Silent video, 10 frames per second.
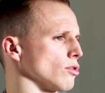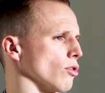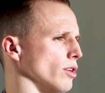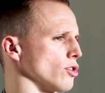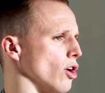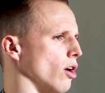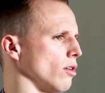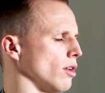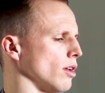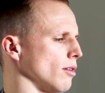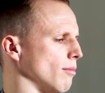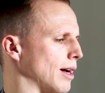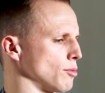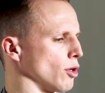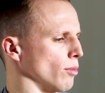So it's not,
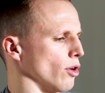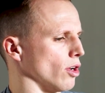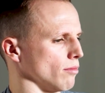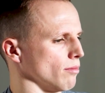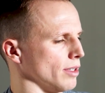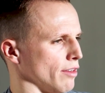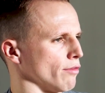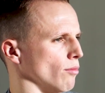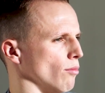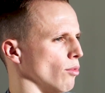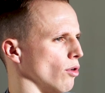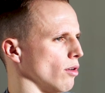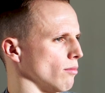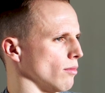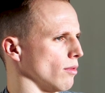mine's probably not different, but
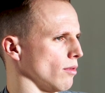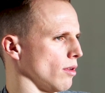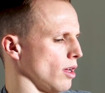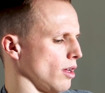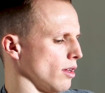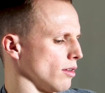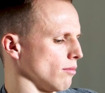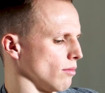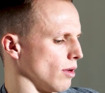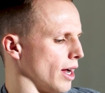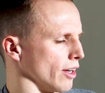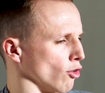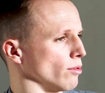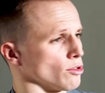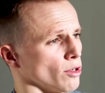I go
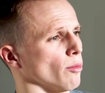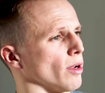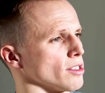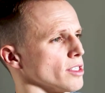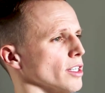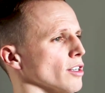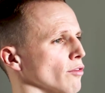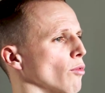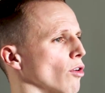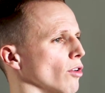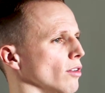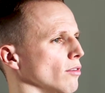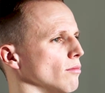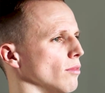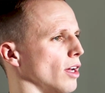up at 6:20 every morning.
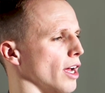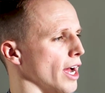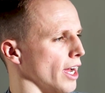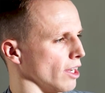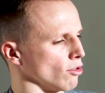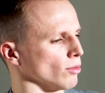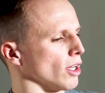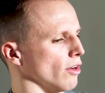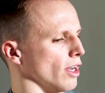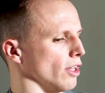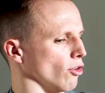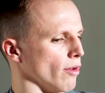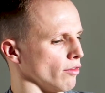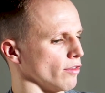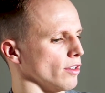Like I come down and I do
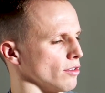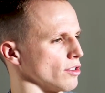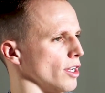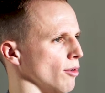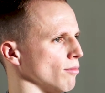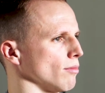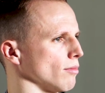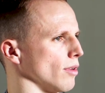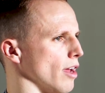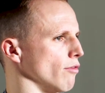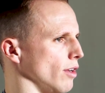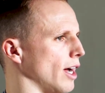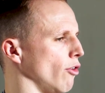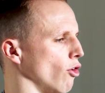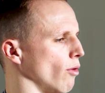everything the same.
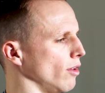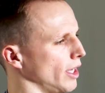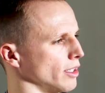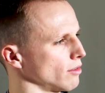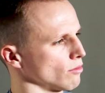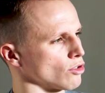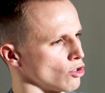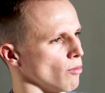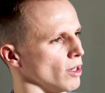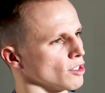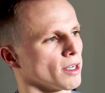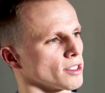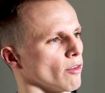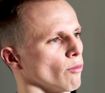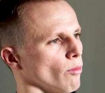I know at like 2 minutes past
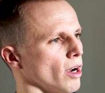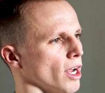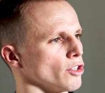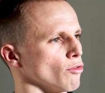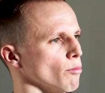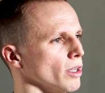7 where I should be.